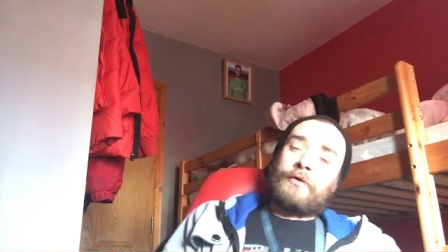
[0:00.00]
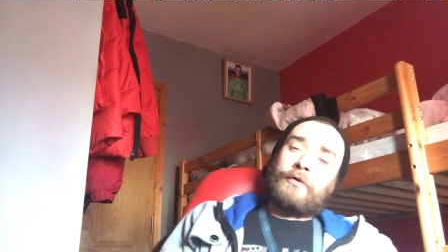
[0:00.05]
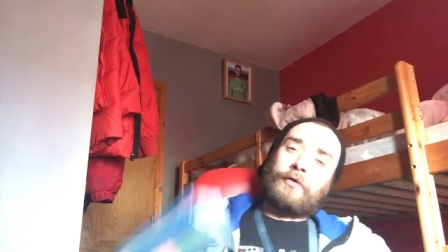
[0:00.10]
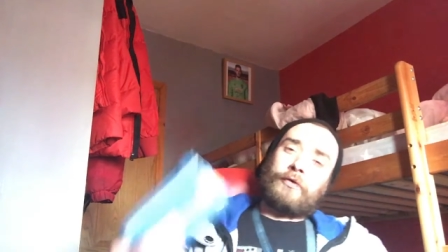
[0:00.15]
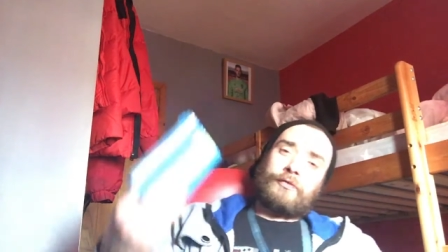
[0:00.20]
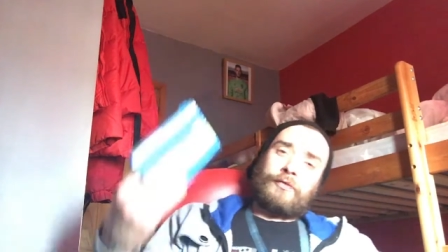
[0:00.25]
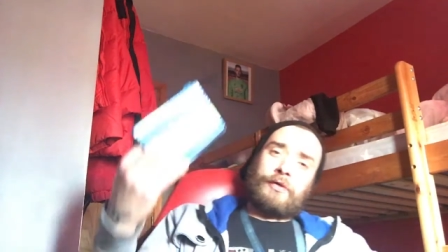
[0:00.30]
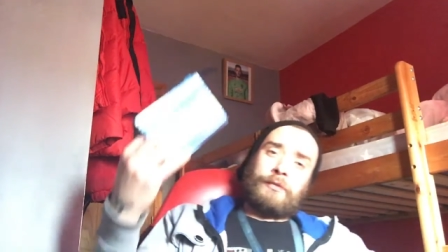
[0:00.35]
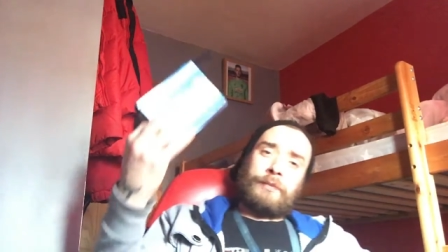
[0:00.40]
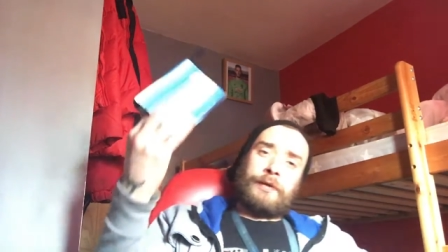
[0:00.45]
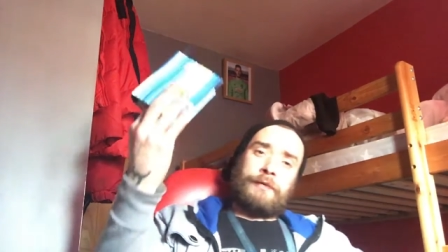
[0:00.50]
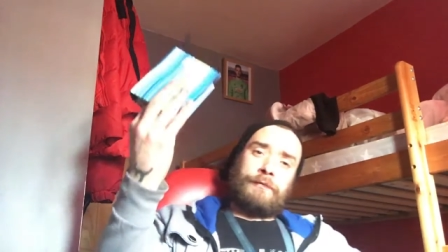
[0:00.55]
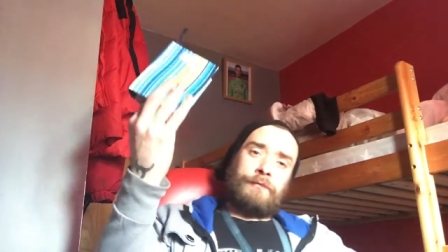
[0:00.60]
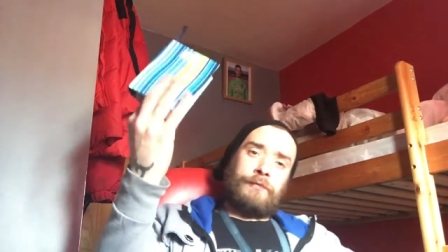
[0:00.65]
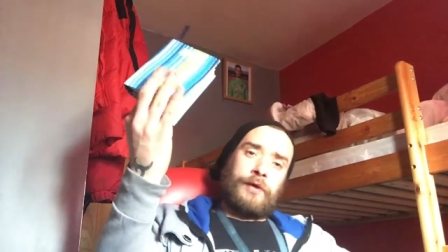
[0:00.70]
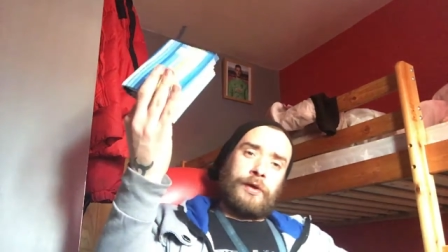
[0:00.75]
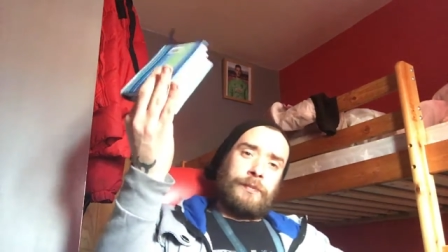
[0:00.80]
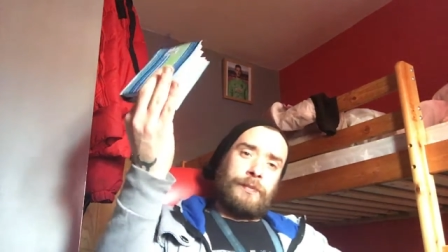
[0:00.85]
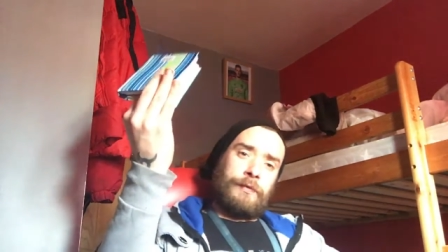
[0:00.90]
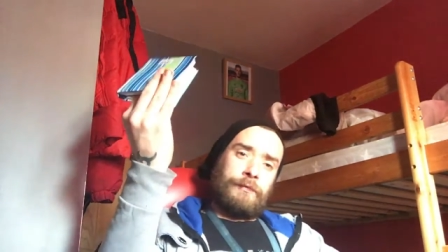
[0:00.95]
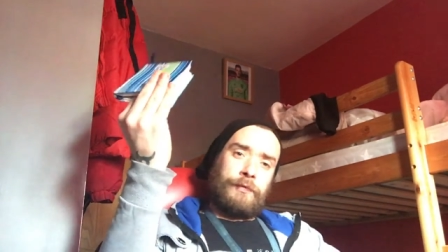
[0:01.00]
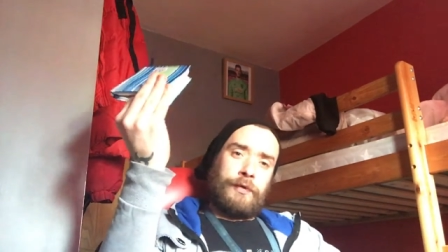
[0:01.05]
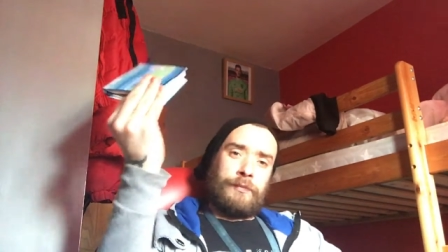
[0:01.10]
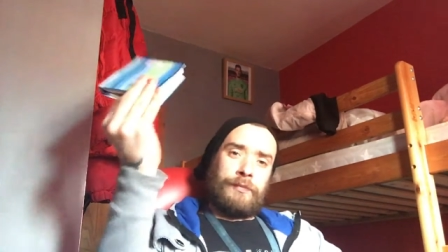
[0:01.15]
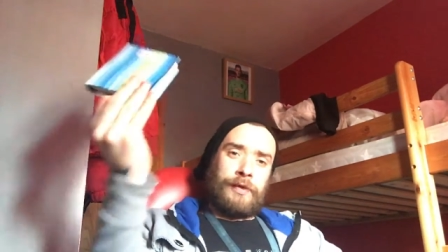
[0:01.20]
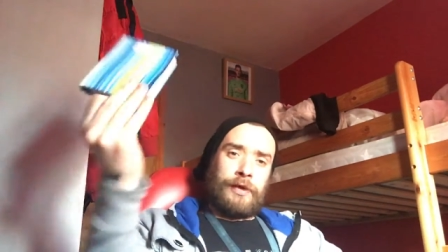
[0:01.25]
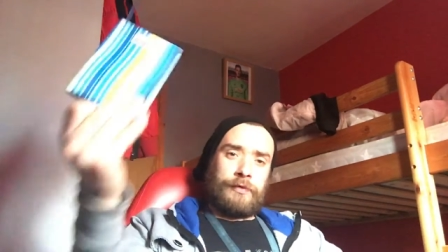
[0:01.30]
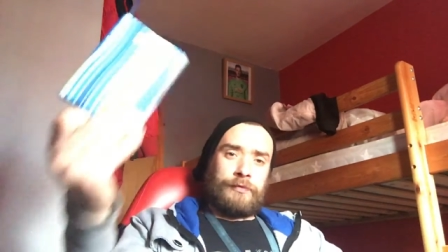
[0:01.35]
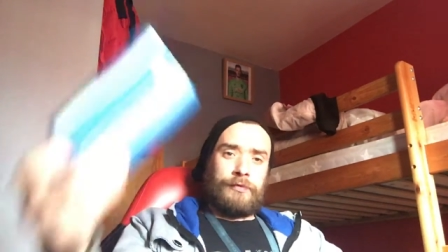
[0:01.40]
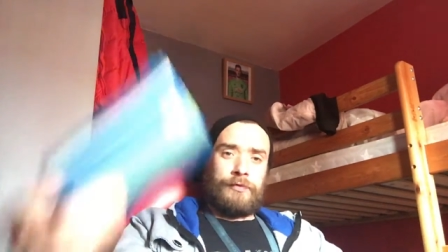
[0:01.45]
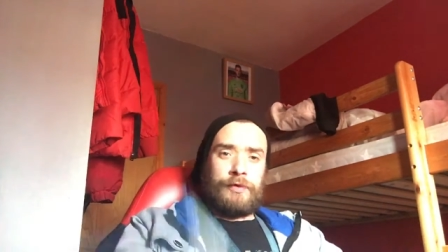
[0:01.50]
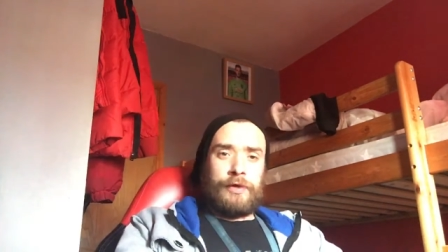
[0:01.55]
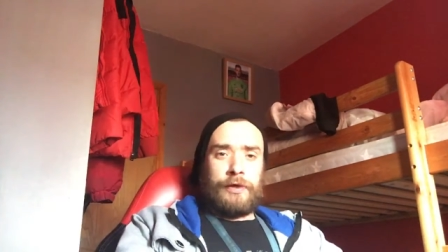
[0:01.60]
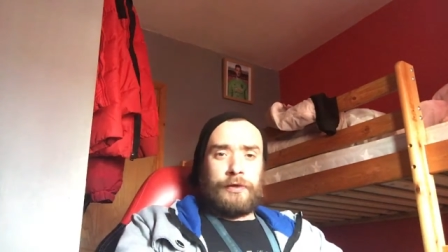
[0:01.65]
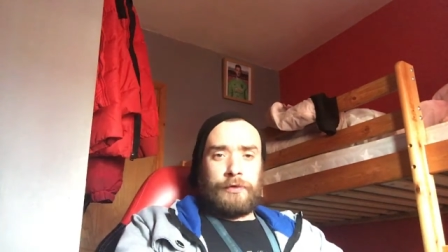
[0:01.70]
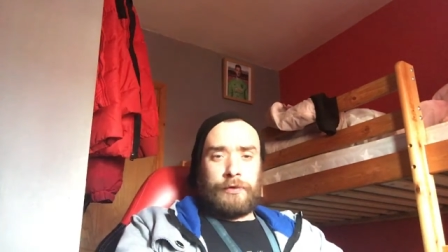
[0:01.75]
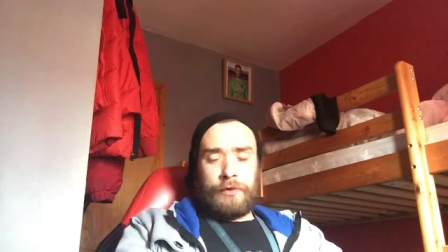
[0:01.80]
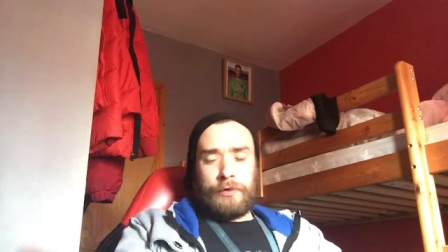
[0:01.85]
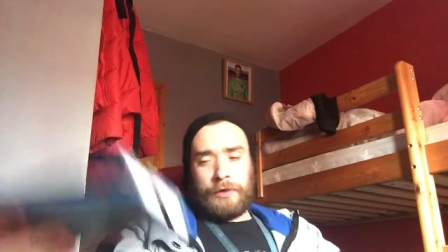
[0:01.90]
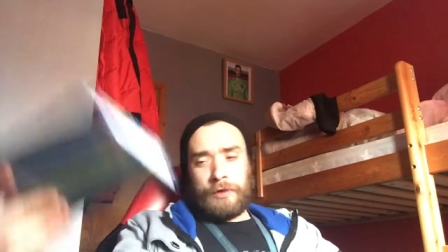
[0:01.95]
Also with the room tax is
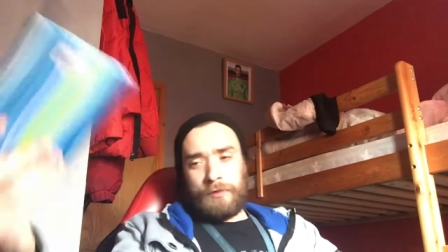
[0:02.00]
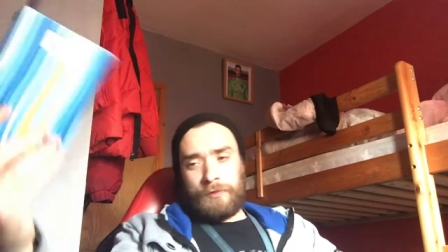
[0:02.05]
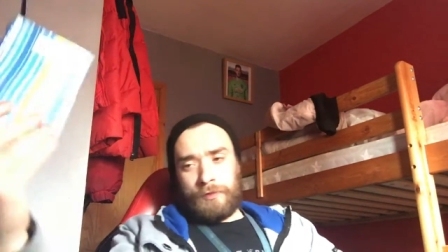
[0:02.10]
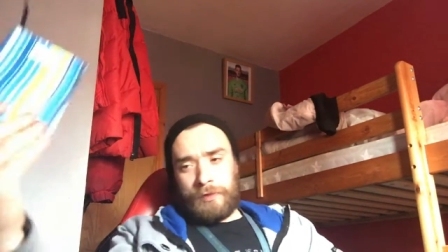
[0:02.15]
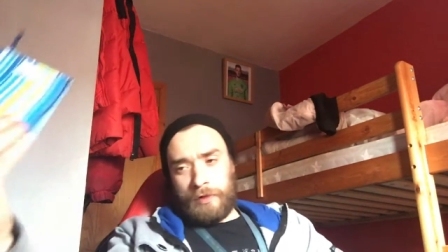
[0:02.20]
included,